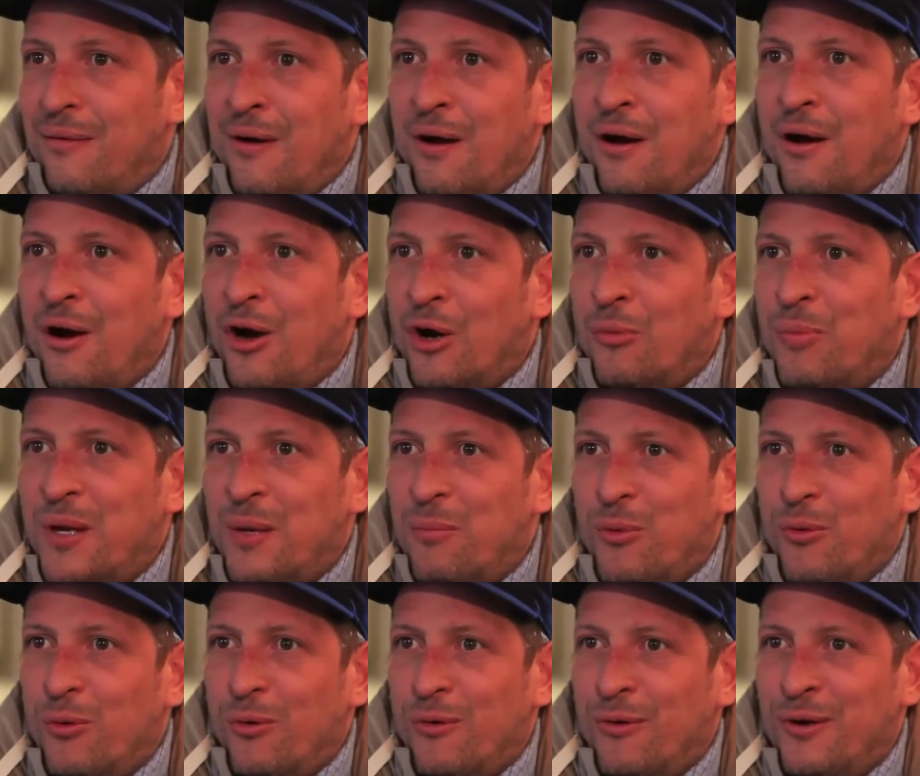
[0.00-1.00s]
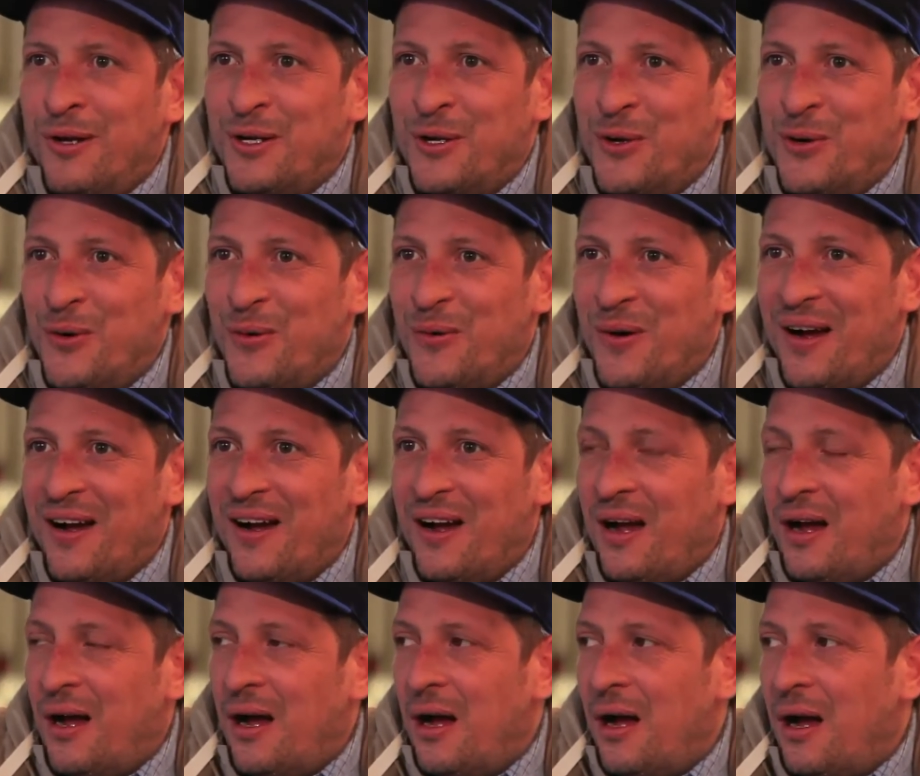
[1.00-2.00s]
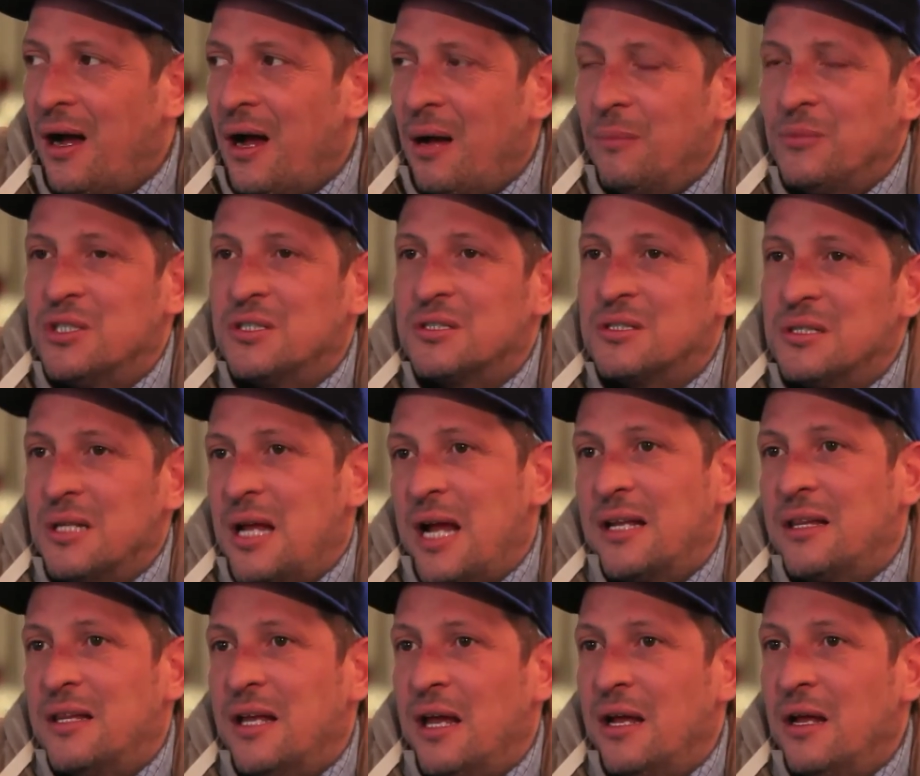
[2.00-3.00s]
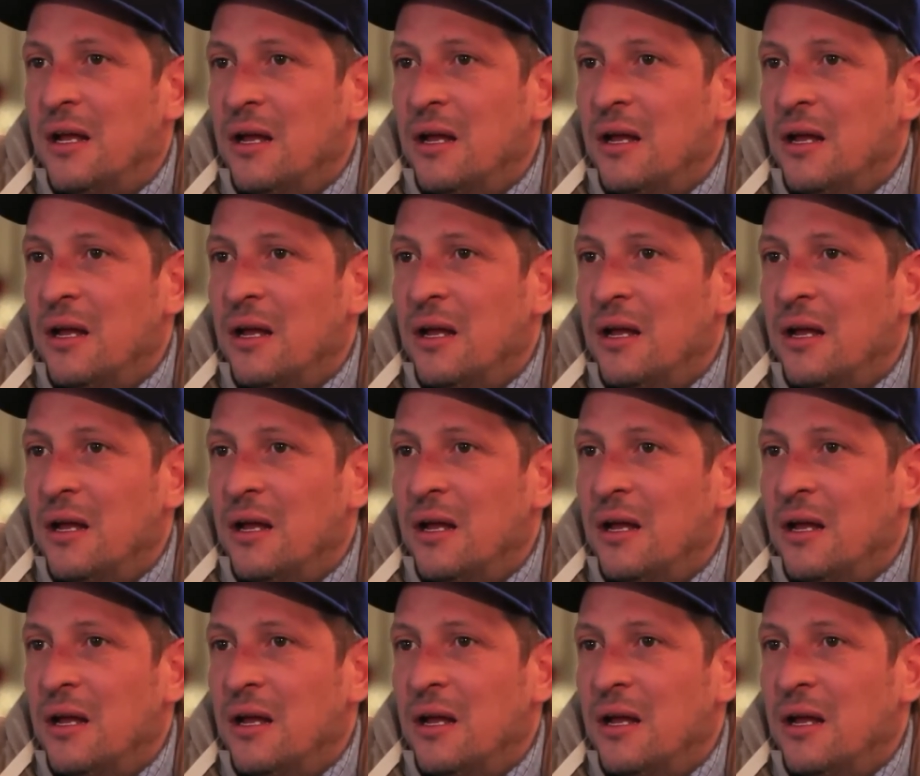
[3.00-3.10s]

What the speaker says: hug people. I'm just like that.